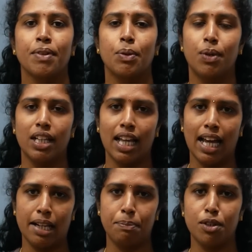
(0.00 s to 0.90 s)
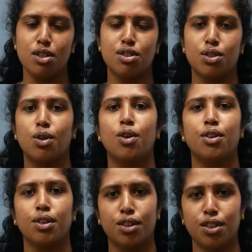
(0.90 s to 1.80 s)
will help you
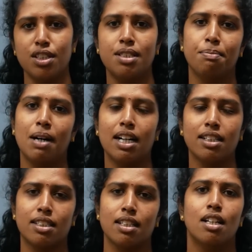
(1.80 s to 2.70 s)
score good marks